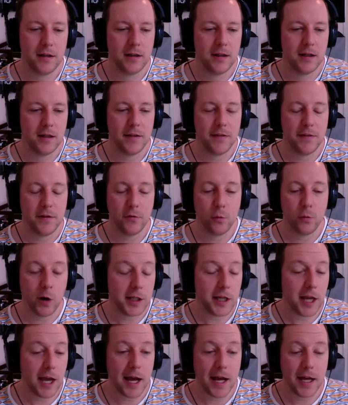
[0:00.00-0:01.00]
And this one
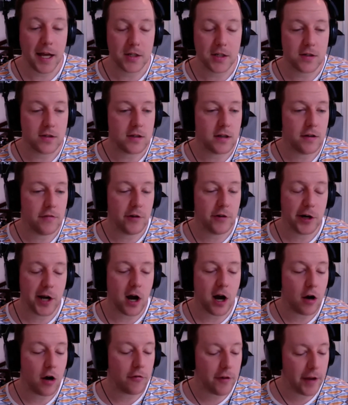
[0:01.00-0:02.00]
guy, just in a very
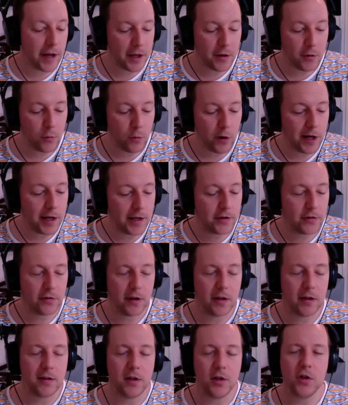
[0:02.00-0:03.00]
offhand way,
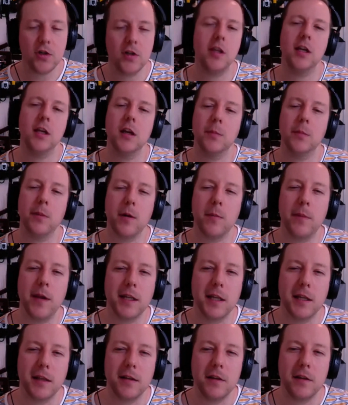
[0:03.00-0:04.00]
said, "You should think about
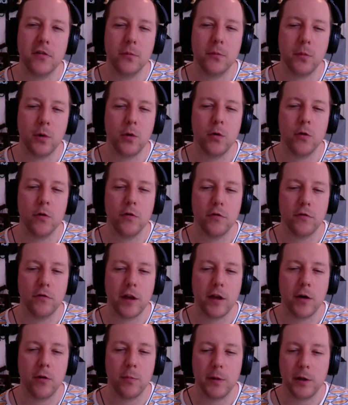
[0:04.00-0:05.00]
making these move.
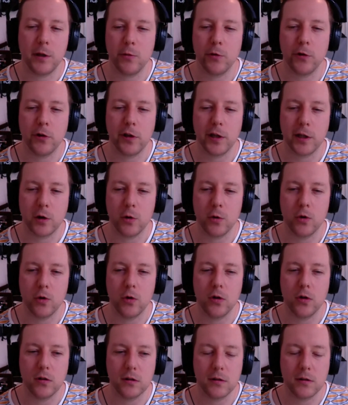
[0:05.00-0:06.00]
That would be really
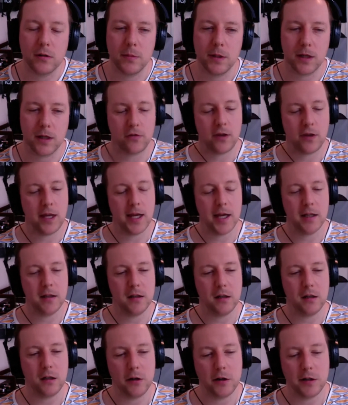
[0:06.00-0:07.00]
cool," because they had
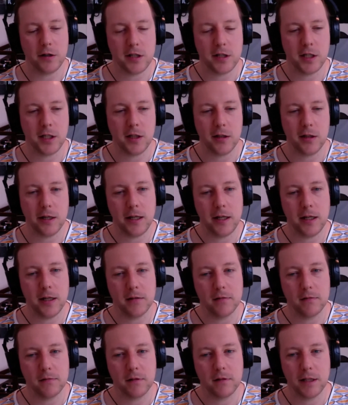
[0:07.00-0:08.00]
little
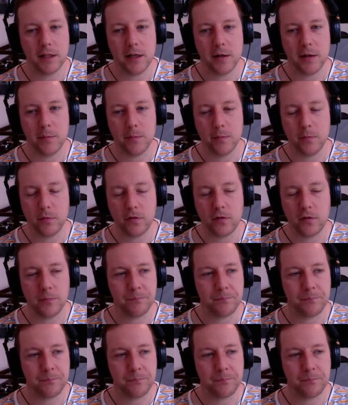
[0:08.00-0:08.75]
articulating limbs.